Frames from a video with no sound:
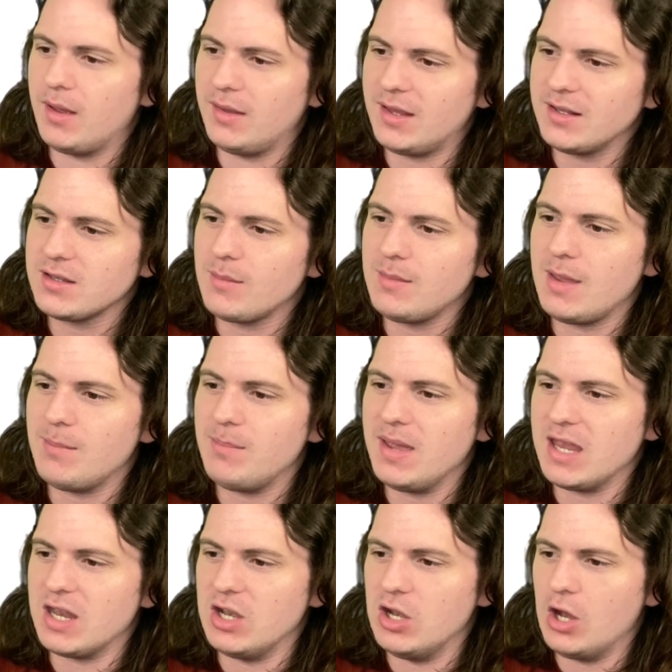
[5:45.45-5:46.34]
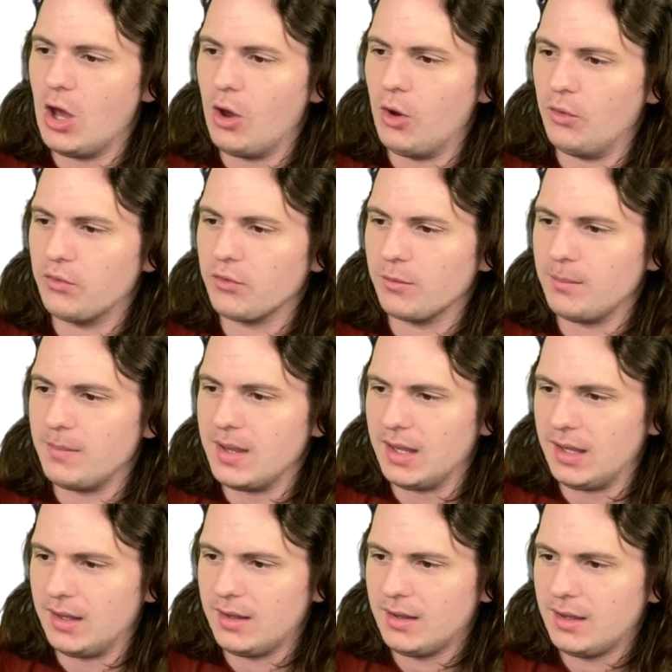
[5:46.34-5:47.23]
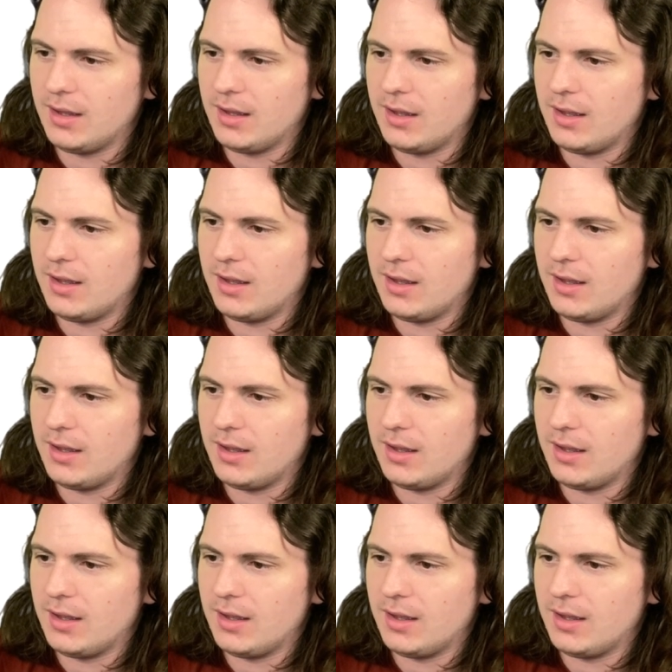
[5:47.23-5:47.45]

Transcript: that's going to be a big no from me.